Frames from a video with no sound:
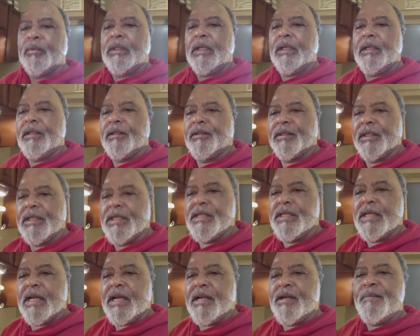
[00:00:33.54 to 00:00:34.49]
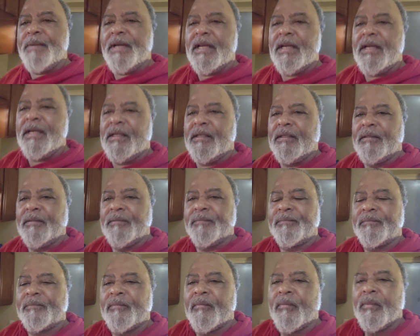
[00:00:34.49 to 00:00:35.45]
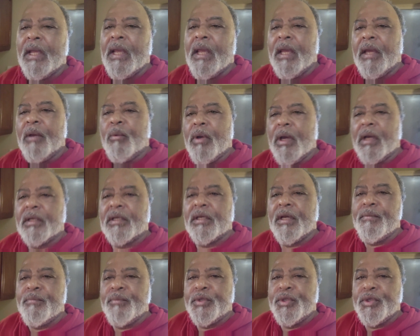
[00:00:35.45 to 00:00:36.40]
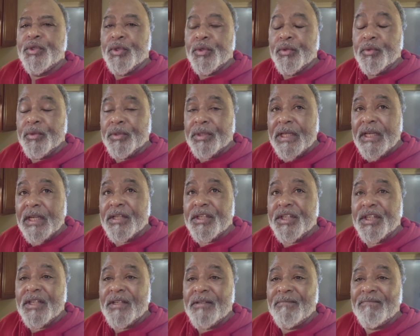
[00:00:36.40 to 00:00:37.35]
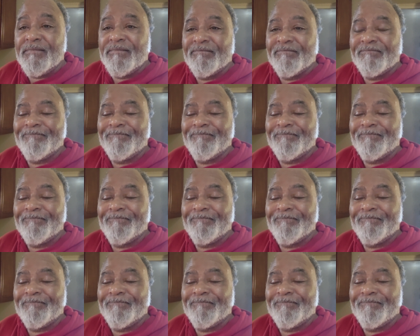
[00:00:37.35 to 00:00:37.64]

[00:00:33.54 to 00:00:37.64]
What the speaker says: ladies and gentlemen. Welcome to June's Kitchen.